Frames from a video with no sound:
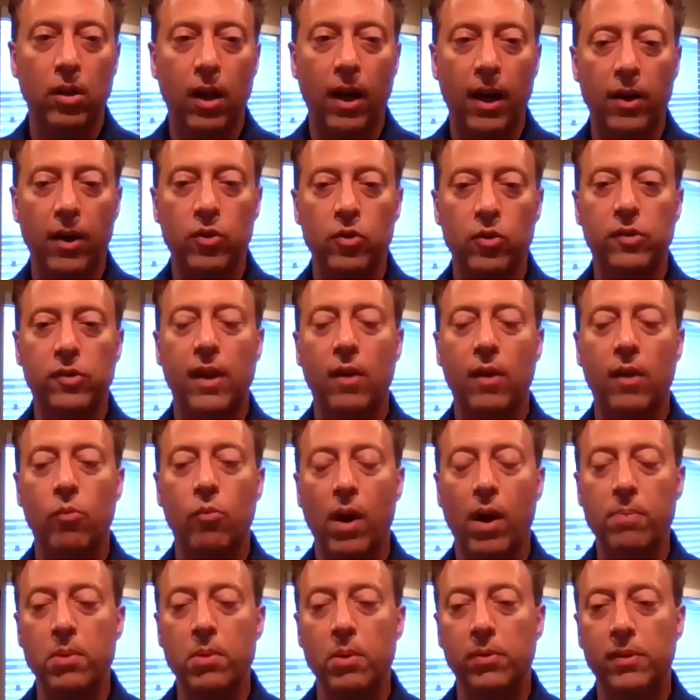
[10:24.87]
I understand why
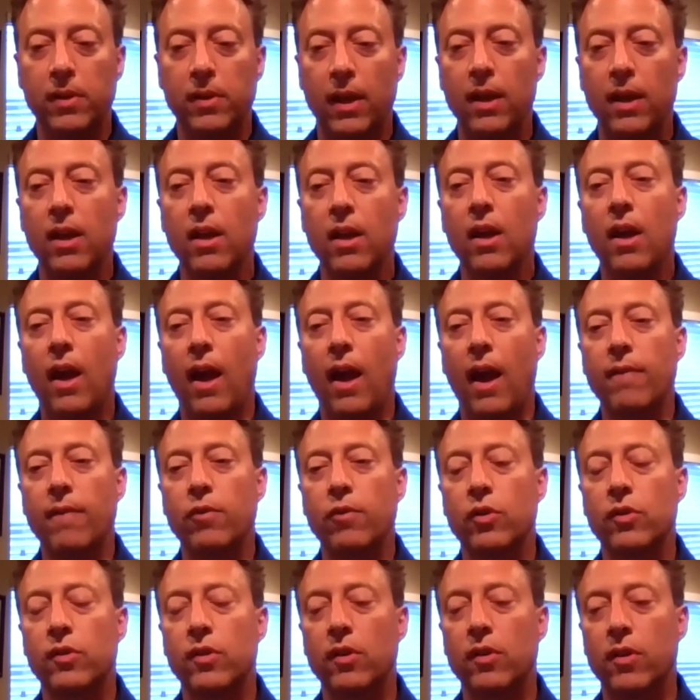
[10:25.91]
people say
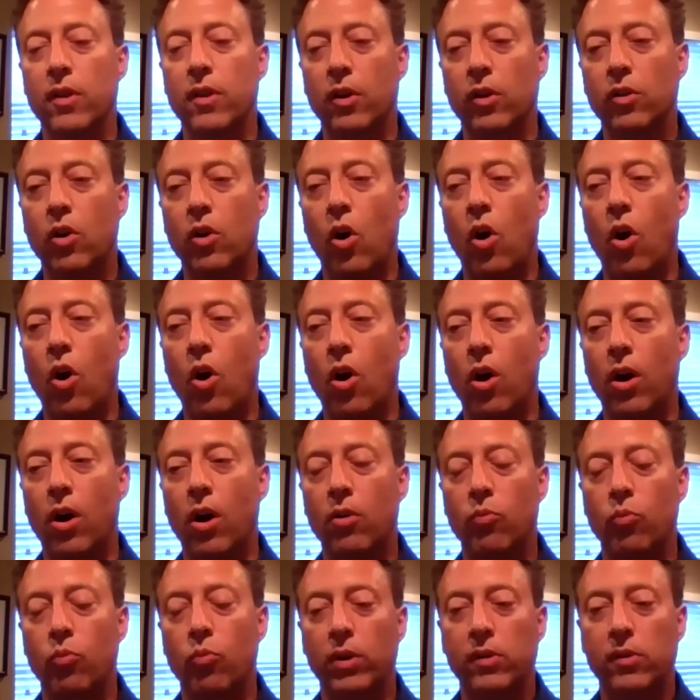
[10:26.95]
everyone's in their car,
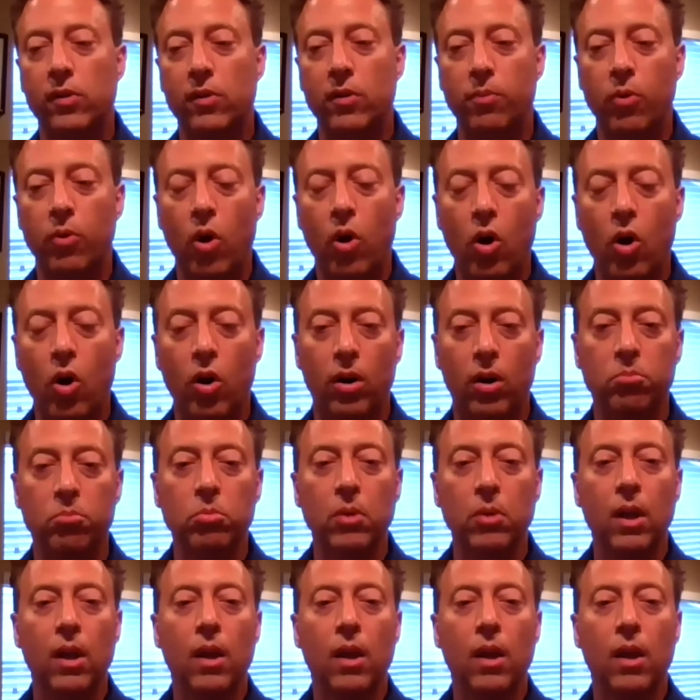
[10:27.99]
what's the harm?